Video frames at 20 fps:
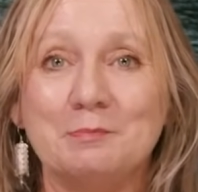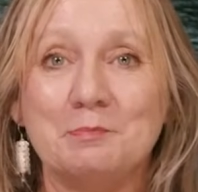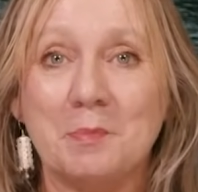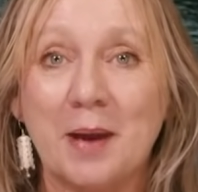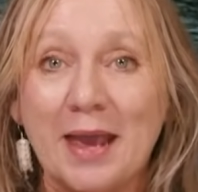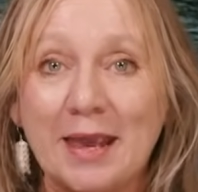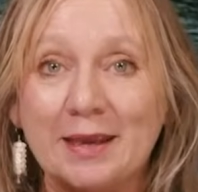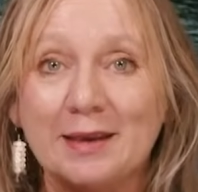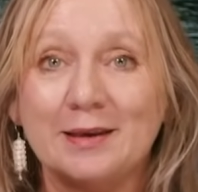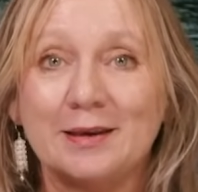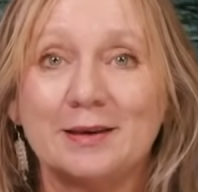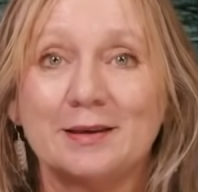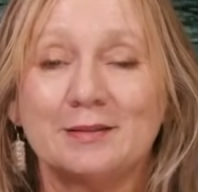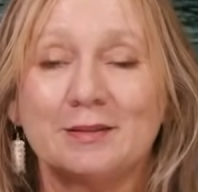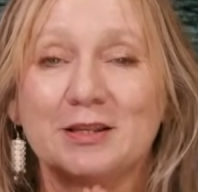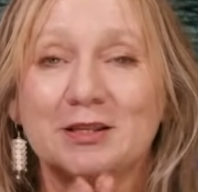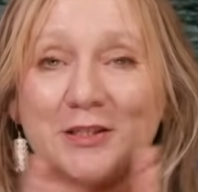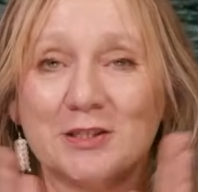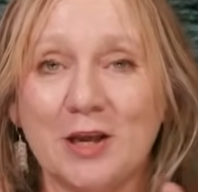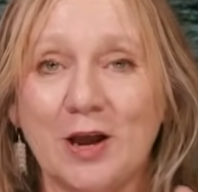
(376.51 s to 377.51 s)
make
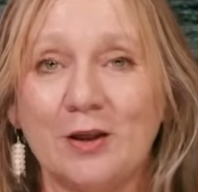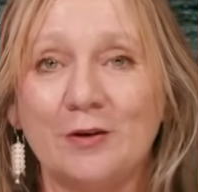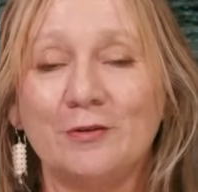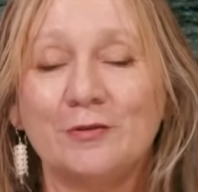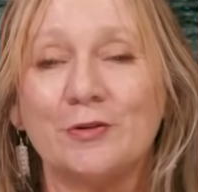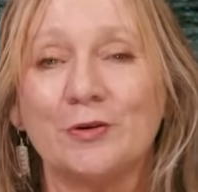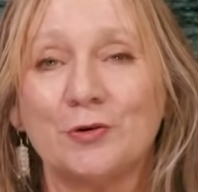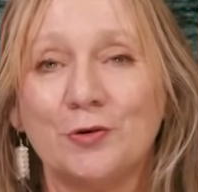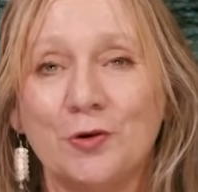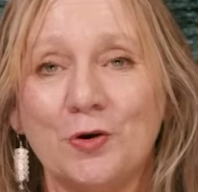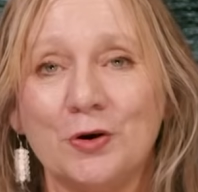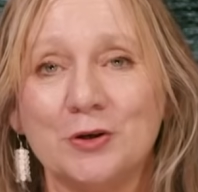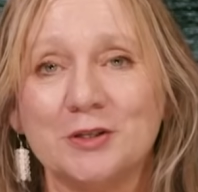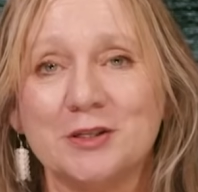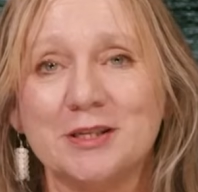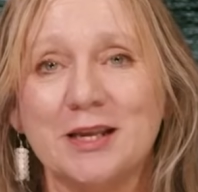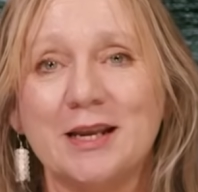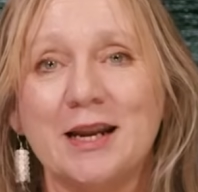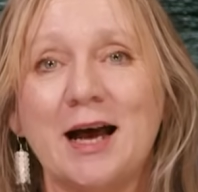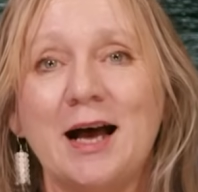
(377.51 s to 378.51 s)
the sign of the
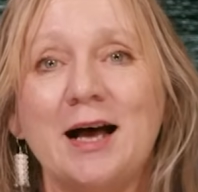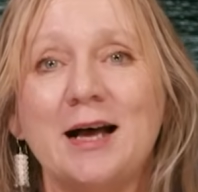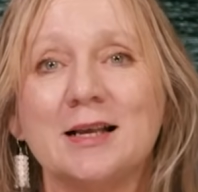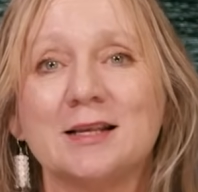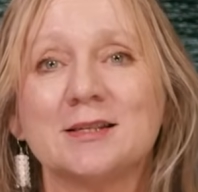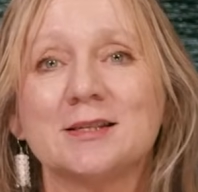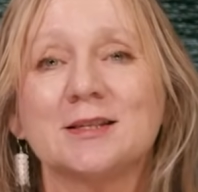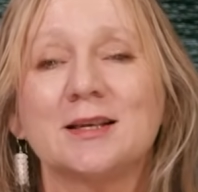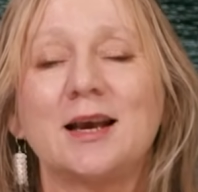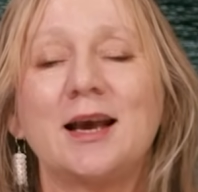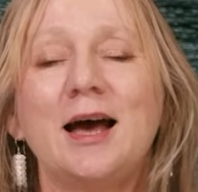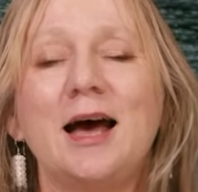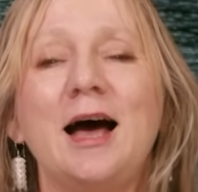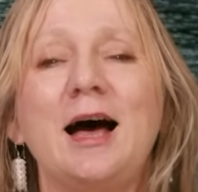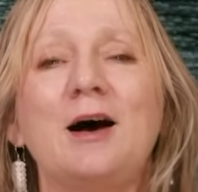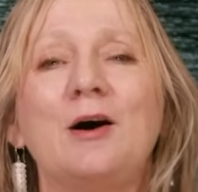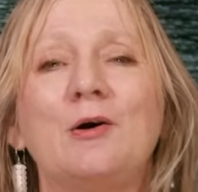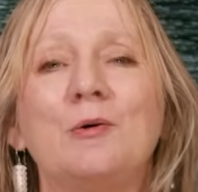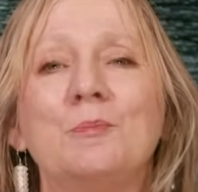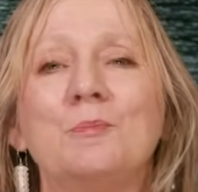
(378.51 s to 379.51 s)
cross and ask
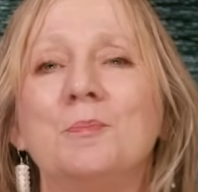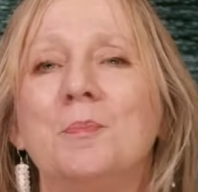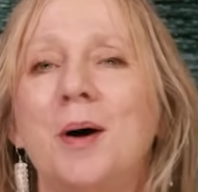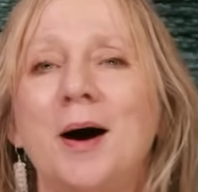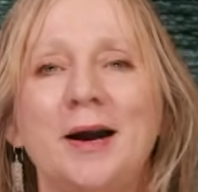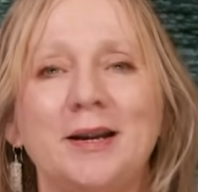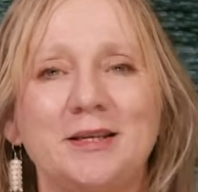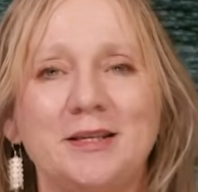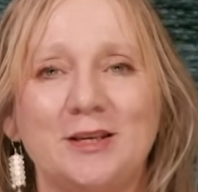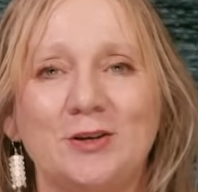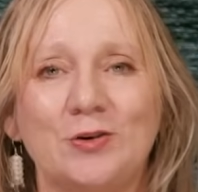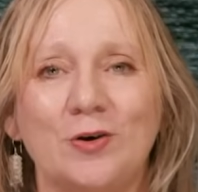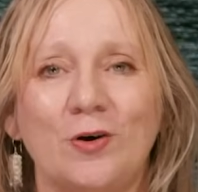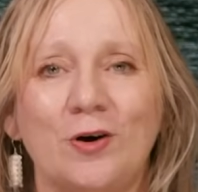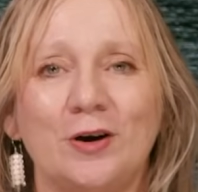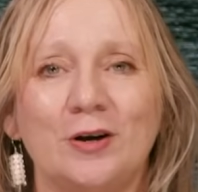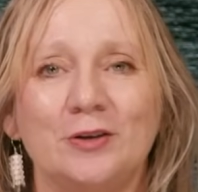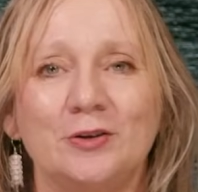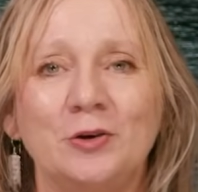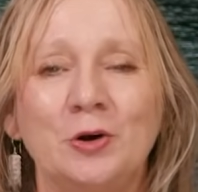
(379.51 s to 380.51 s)
our mighty
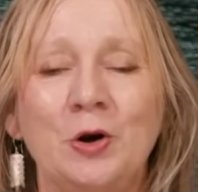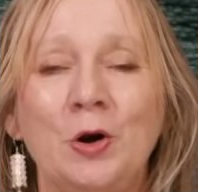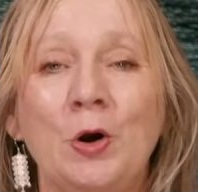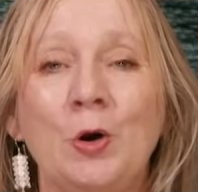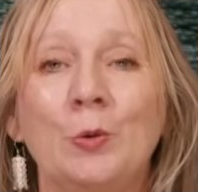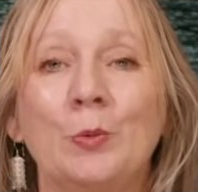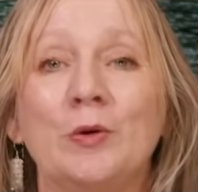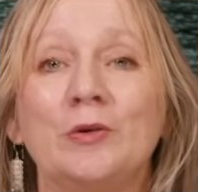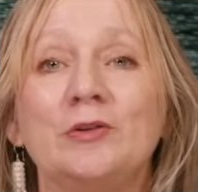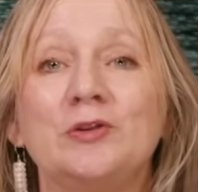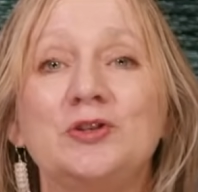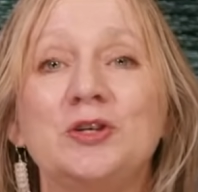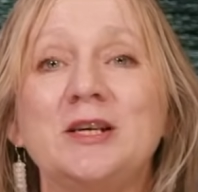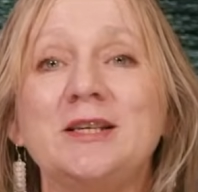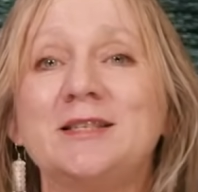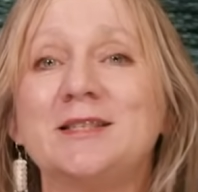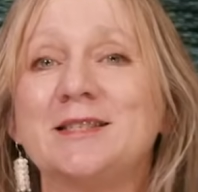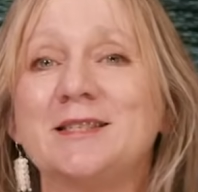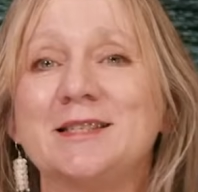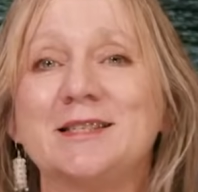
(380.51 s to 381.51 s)
God, with
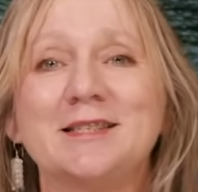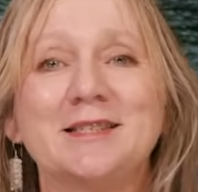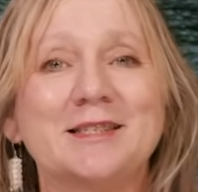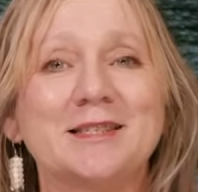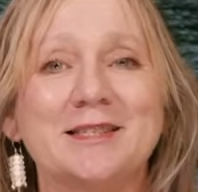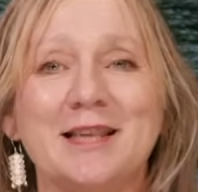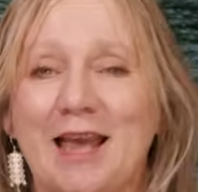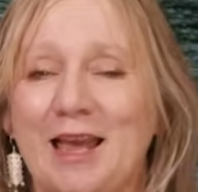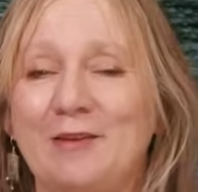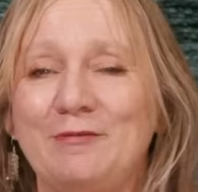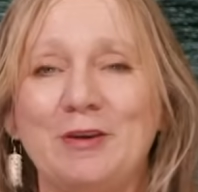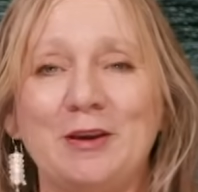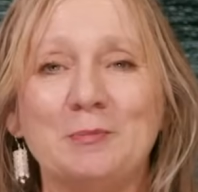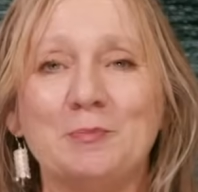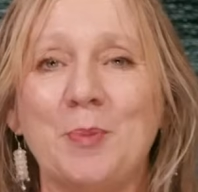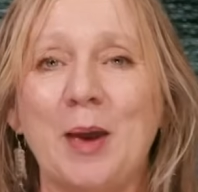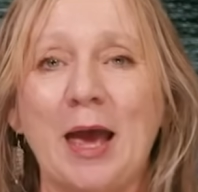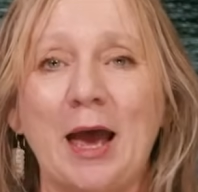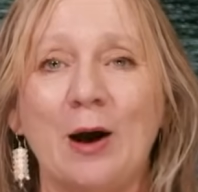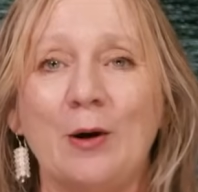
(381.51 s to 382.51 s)
Jesus's
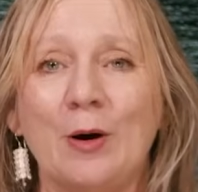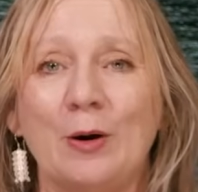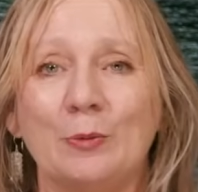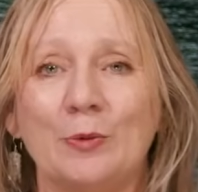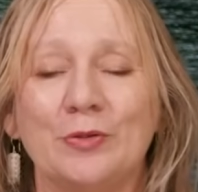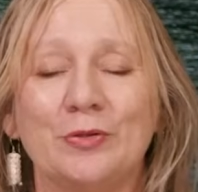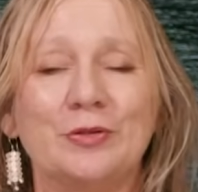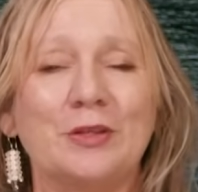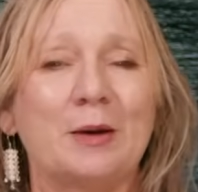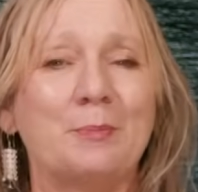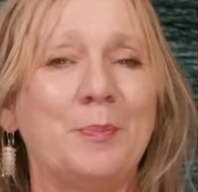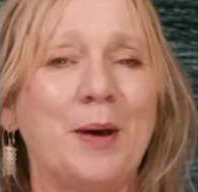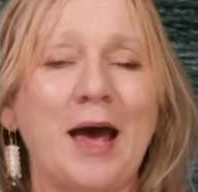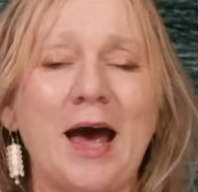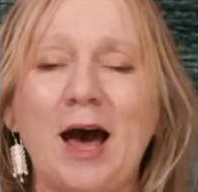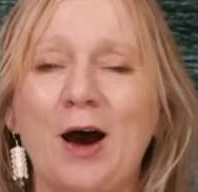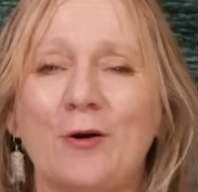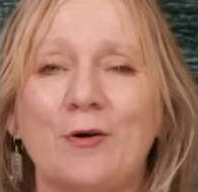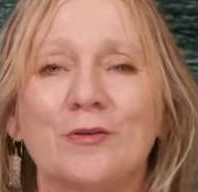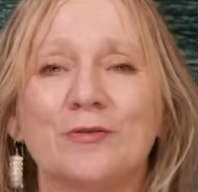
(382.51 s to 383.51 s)
saving power, with the
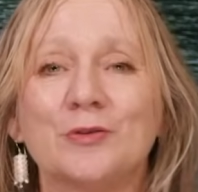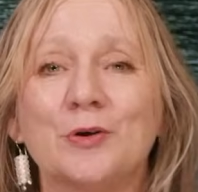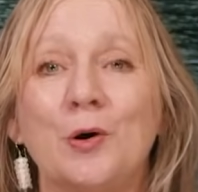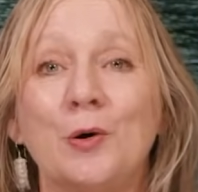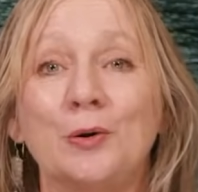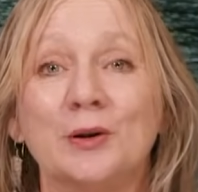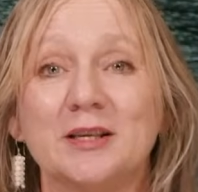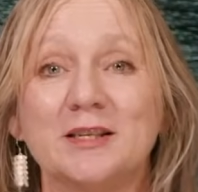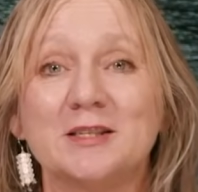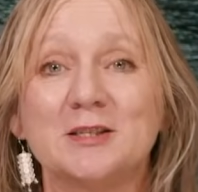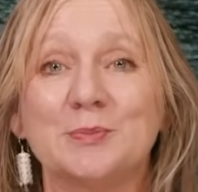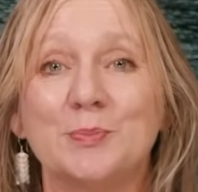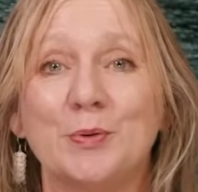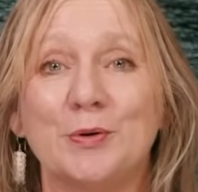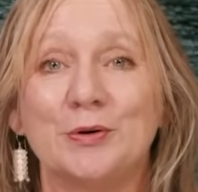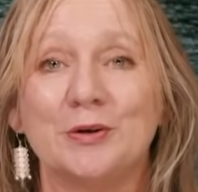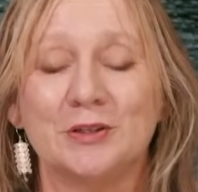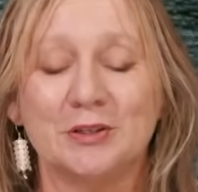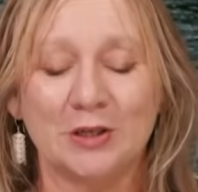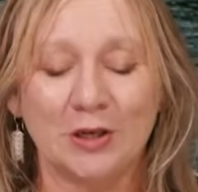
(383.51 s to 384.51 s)
power of the Holy
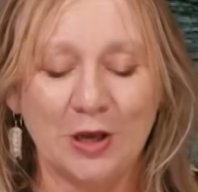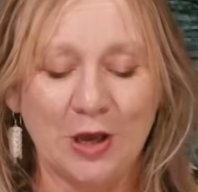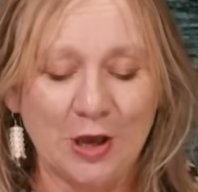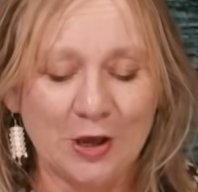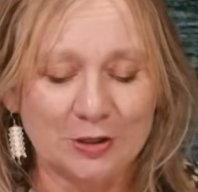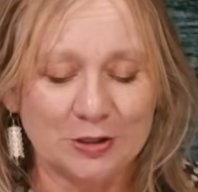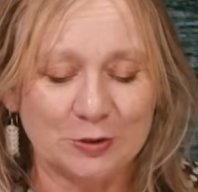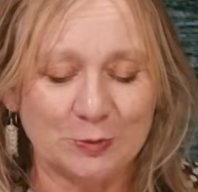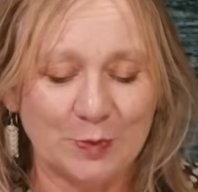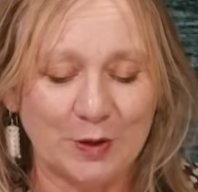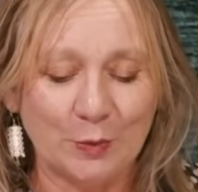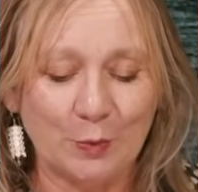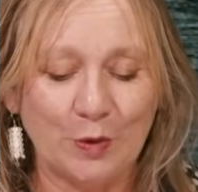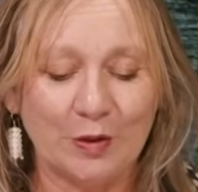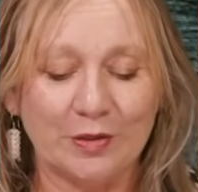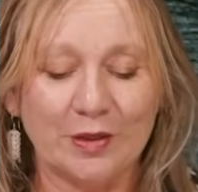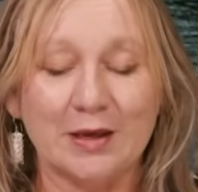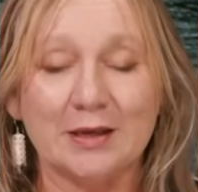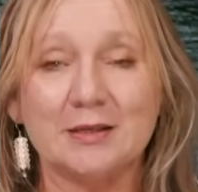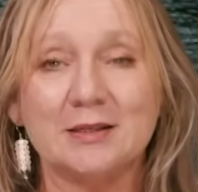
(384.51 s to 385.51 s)
Spirit, to be
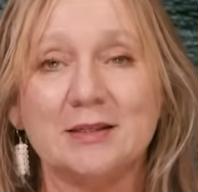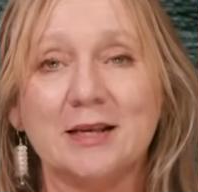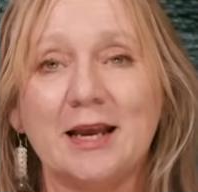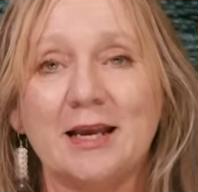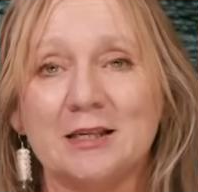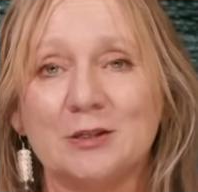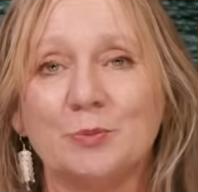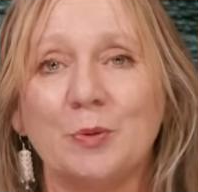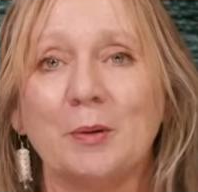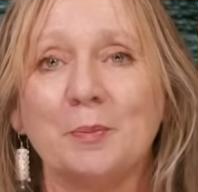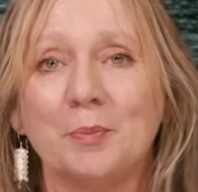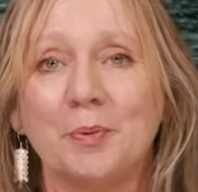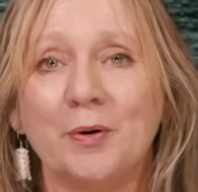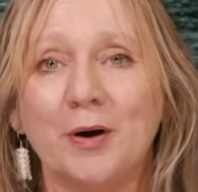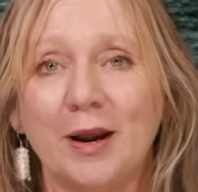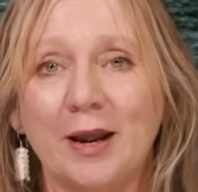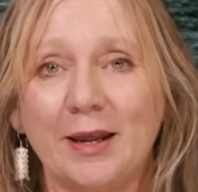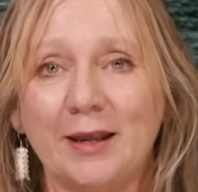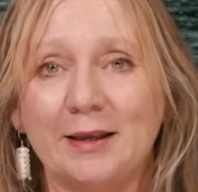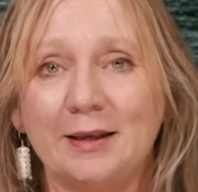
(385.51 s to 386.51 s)
with us as we
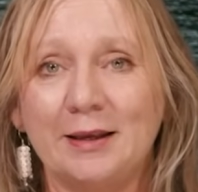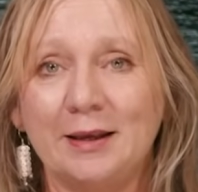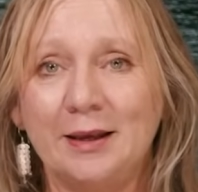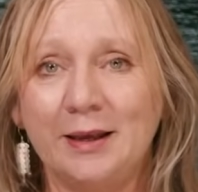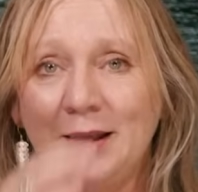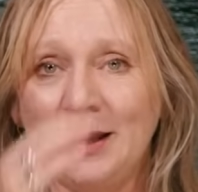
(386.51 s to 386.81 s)
pray.